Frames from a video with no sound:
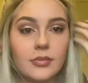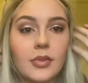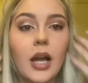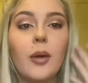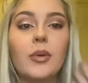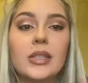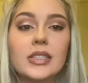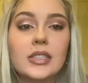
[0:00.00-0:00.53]
I
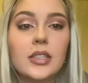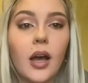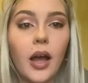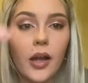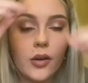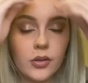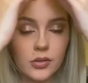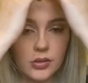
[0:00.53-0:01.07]
would
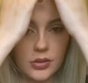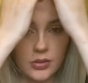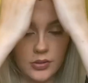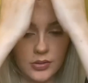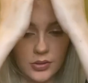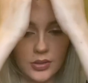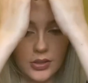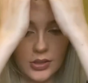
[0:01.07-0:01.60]
style.
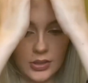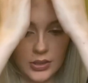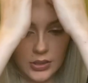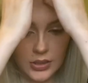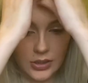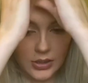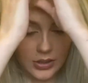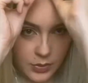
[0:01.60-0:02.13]

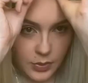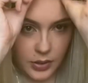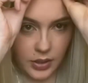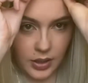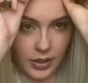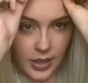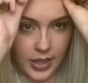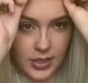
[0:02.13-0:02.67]
Put
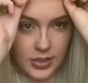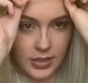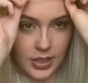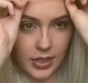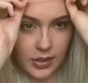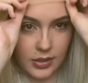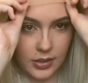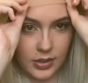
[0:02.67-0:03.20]
the lace
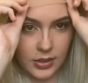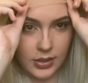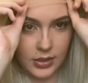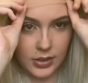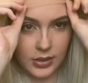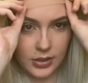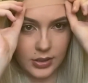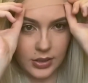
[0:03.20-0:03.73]
down
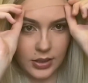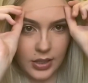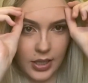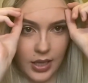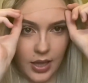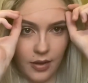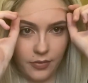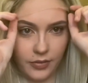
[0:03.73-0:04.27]

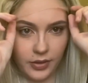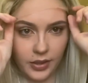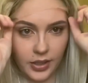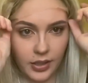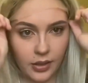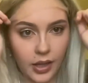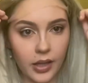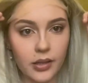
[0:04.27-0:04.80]

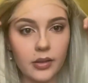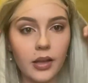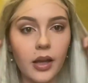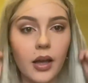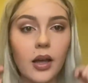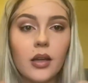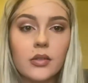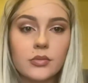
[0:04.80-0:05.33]
carefully like
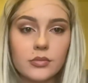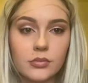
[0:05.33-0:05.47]
that.